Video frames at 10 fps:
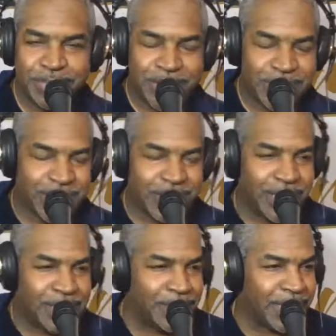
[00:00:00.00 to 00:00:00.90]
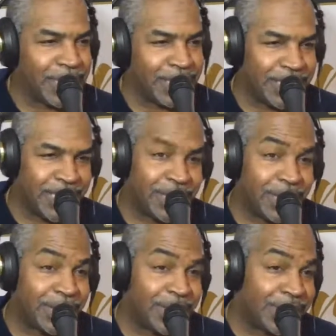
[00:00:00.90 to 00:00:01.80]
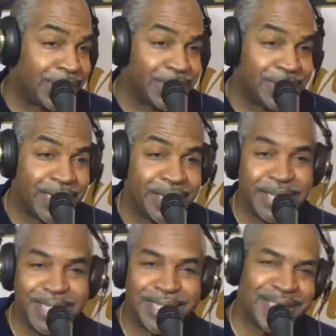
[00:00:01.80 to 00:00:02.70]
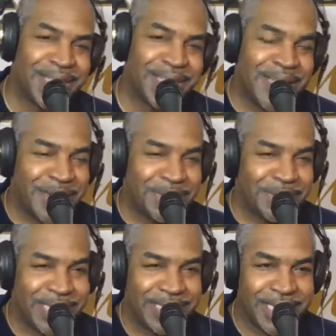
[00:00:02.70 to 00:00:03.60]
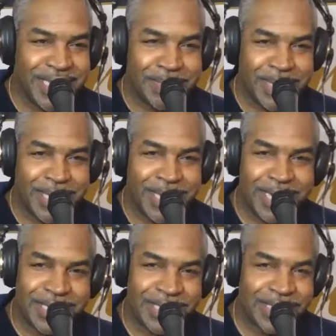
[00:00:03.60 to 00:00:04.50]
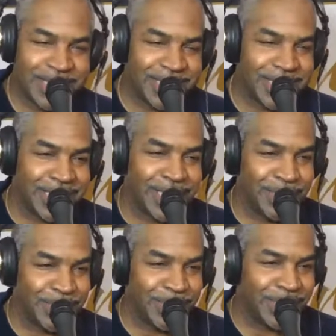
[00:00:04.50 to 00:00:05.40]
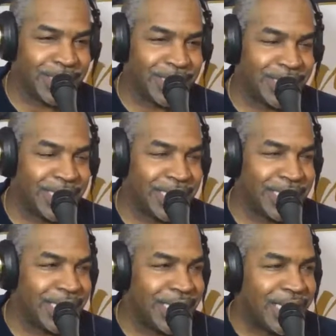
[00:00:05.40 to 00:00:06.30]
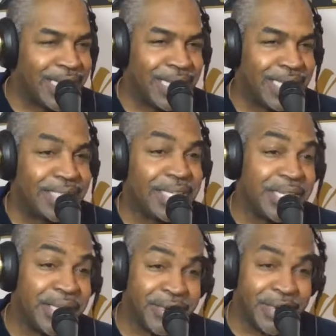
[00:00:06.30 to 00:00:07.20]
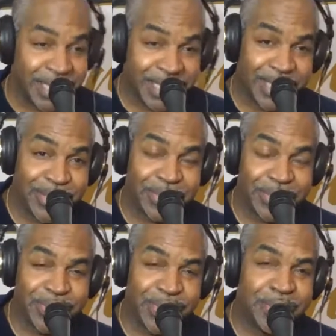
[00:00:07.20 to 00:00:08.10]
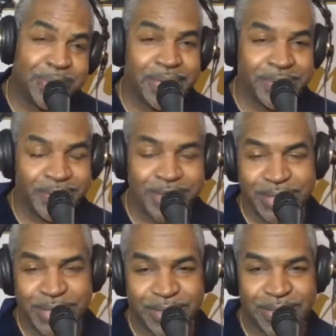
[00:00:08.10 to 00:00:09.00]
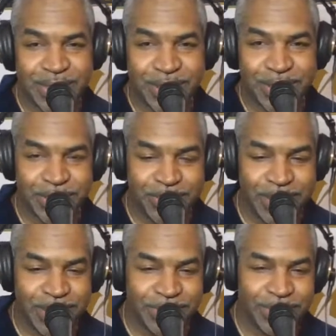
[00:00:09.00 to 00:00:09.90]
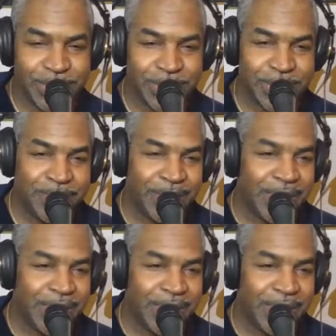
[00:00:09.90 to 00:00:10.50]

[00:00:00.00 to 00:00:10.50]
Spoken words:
of mercy shine bright, shine all around us by day and by night, Jesus, the light of the world. And so that's the lyric that goes to it. But of course, this is an instrumental version.